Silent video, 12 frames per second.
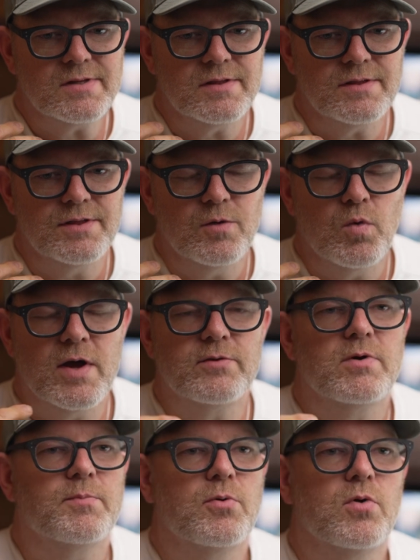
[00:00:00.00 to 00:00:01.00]
the weather
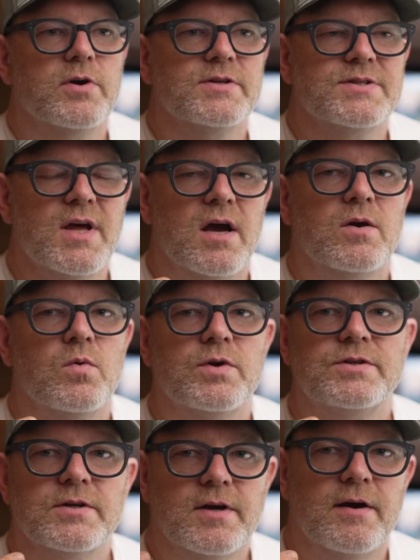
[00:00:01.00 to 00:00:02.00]
report is not
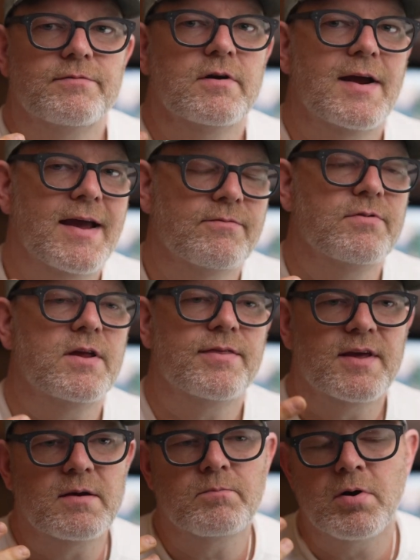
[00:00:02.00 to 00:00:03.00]
going to cover
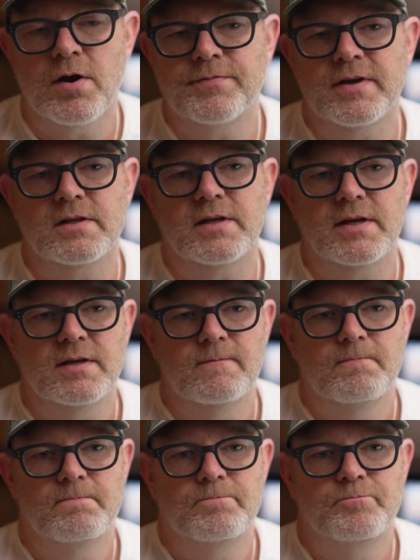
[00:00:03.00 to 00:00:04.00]
everything perfectly.
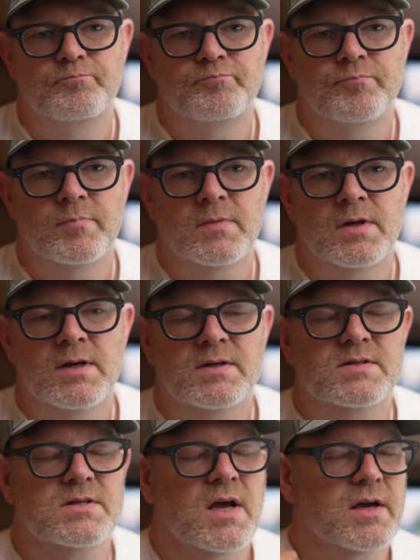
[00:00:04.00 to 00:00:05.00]

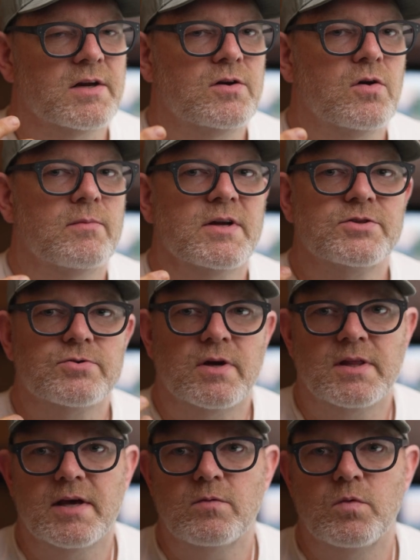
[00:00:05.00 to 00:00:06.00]
It's not going to know about
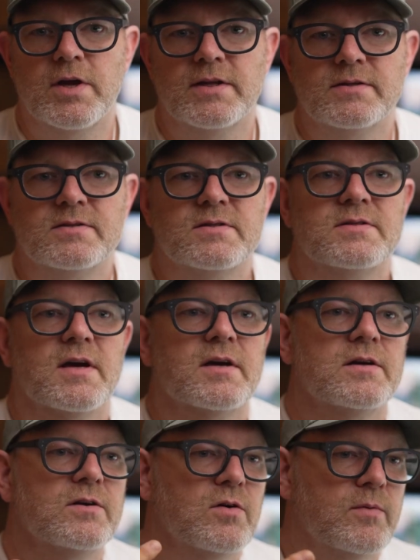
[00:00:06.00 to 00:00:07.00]
straight line winds. It's not
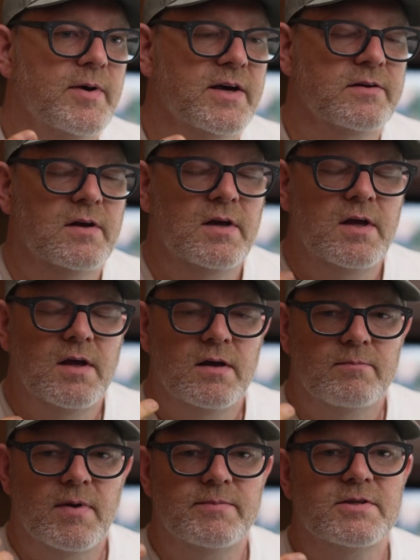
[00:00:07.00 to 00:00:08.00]
going to know about
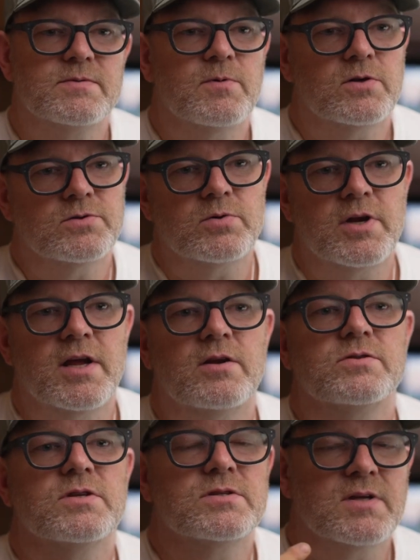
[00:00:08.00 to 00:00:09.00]
maybe small
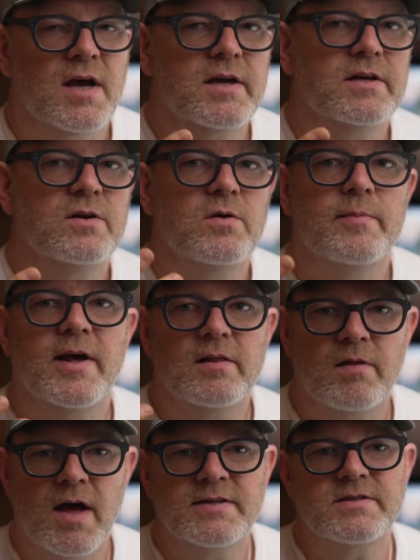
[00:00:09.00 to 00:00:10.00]
tornadoes. It's not going to know about
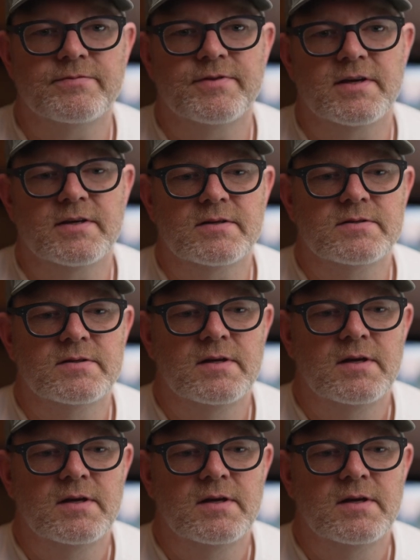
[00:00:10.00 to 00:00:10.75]
lots of things.